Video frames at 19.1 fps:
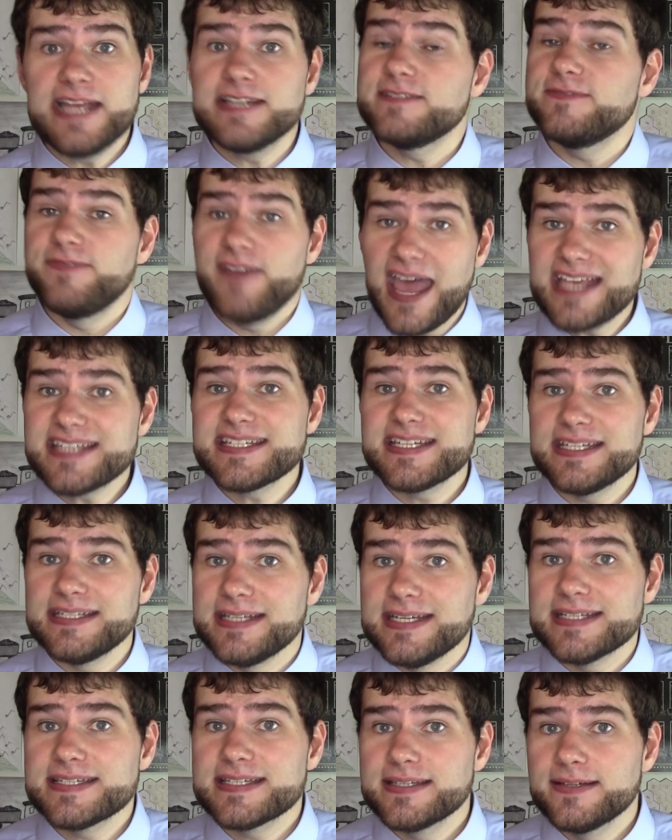and
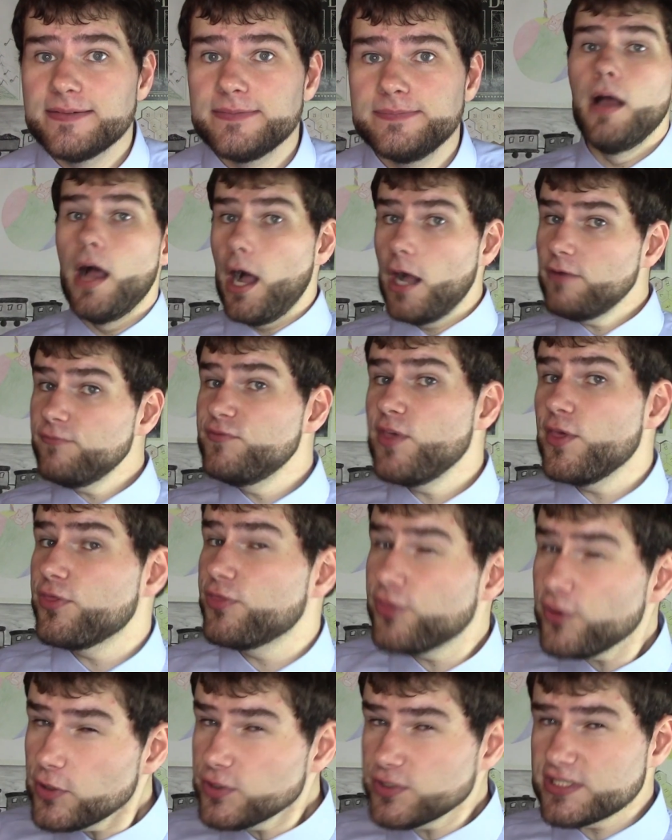vastness. Of the
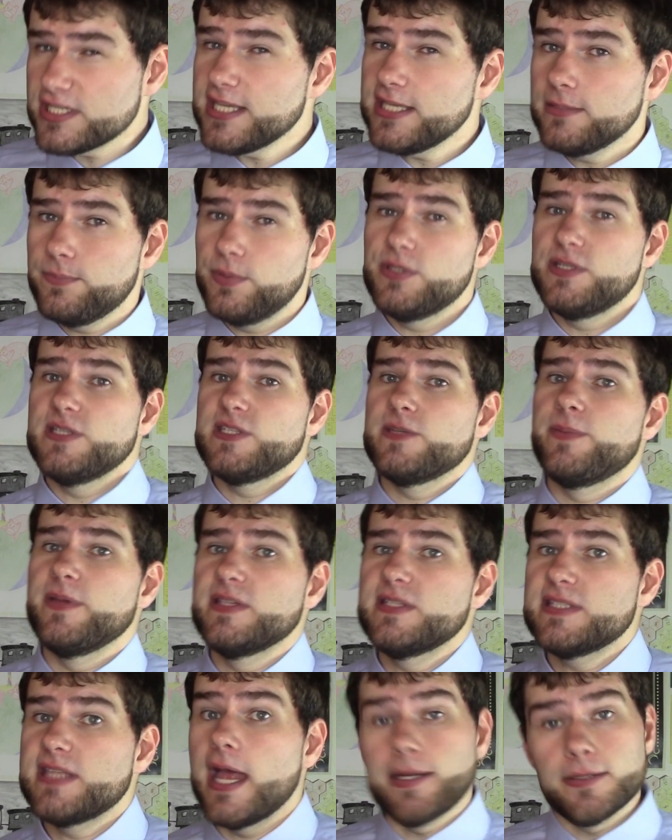thirteen
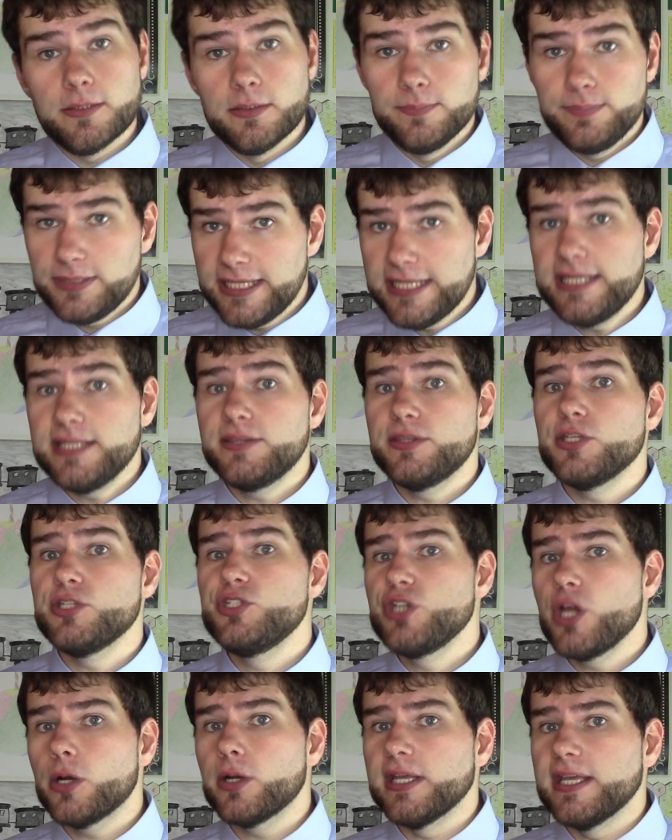participants that completed the
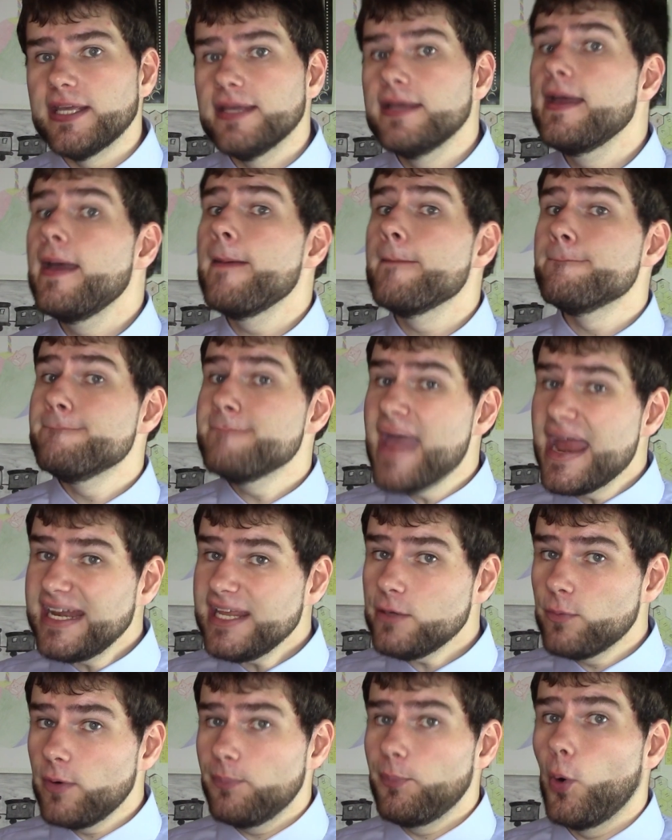journey,
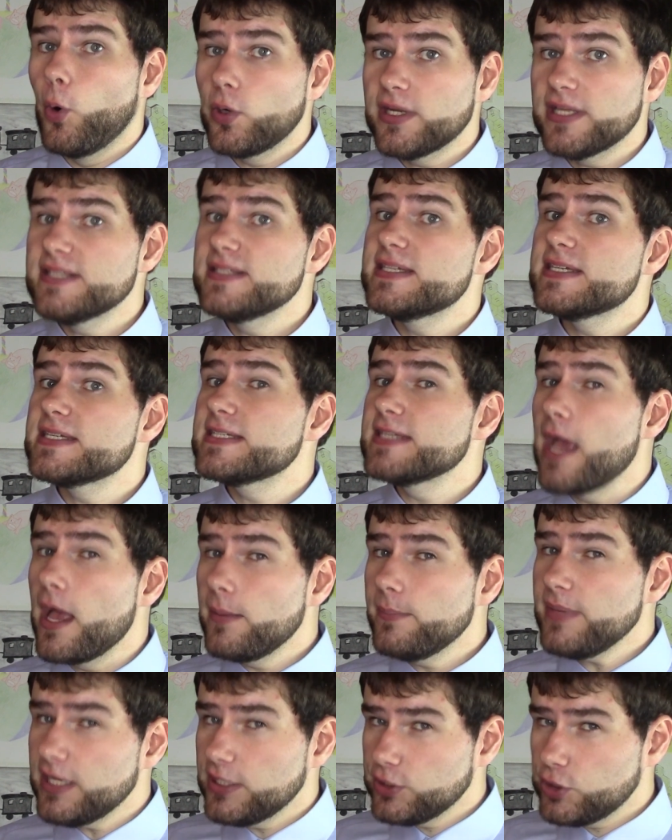many reported
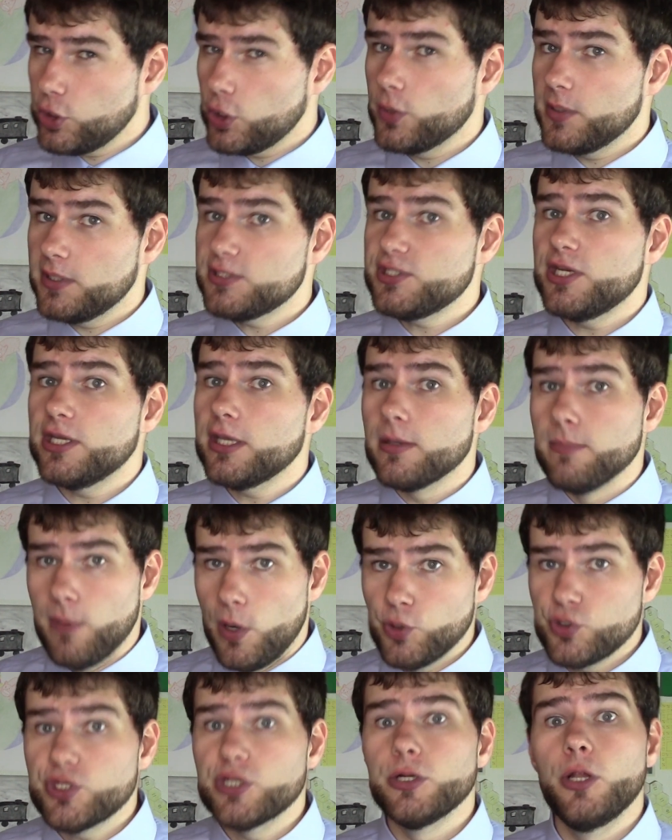some encouraging
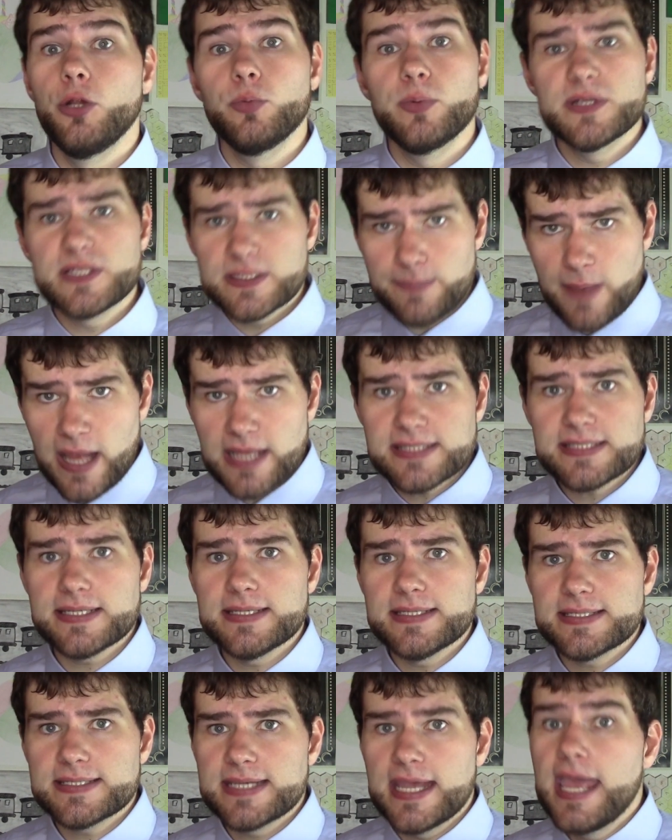emotional
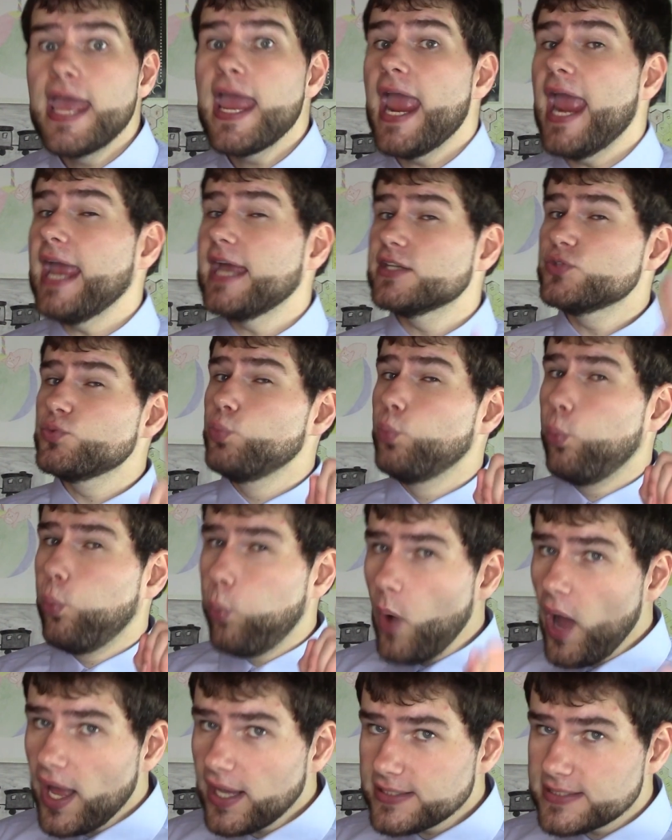responses, and
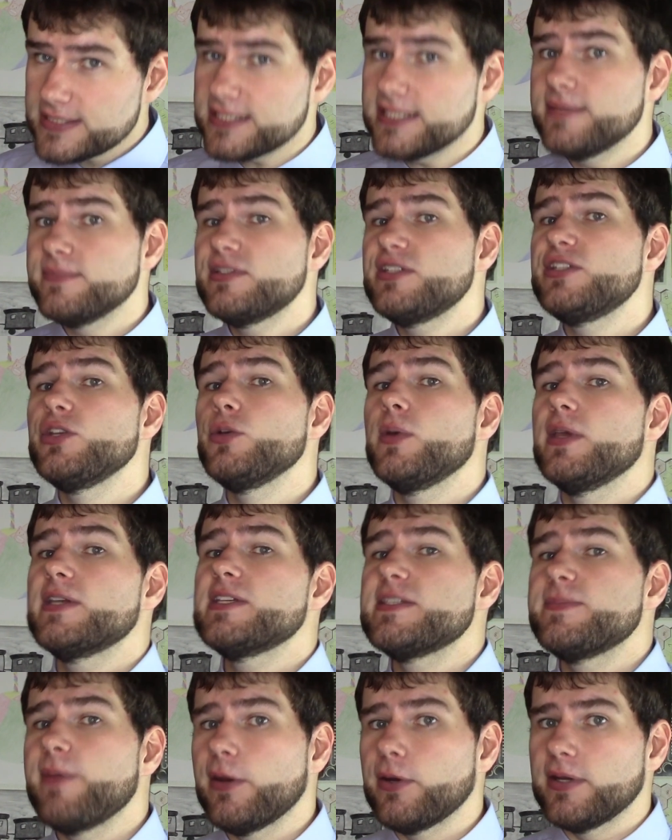one seemed to
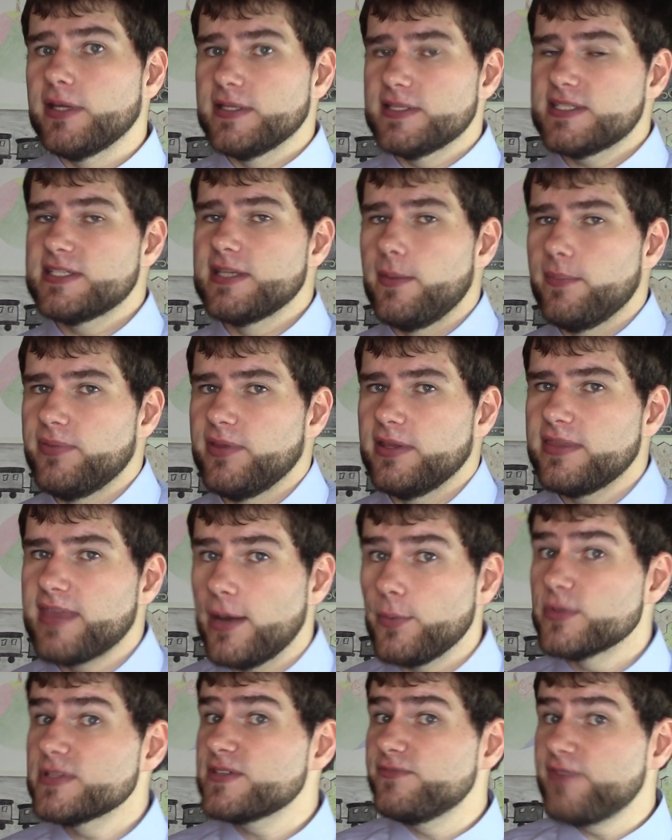experience something
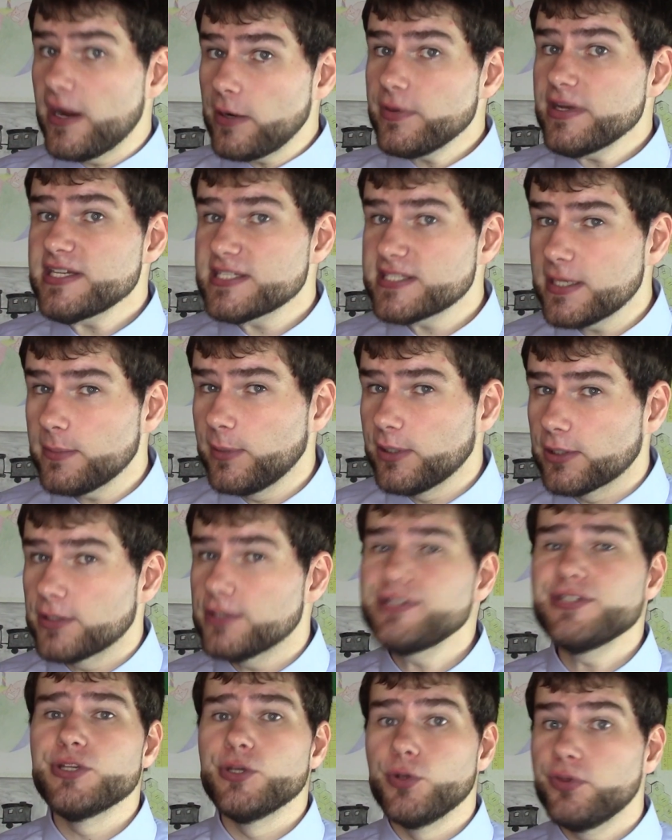that was very
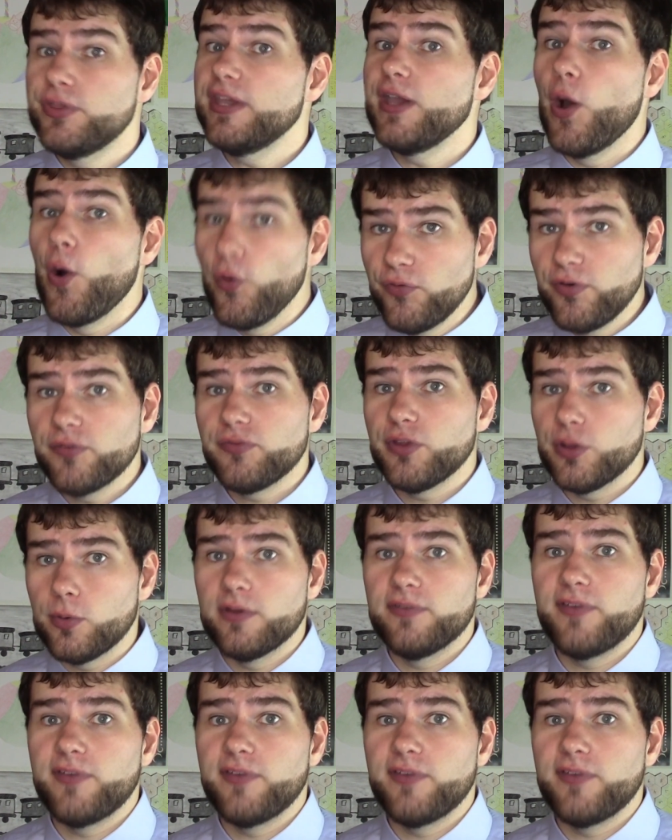similar to the overview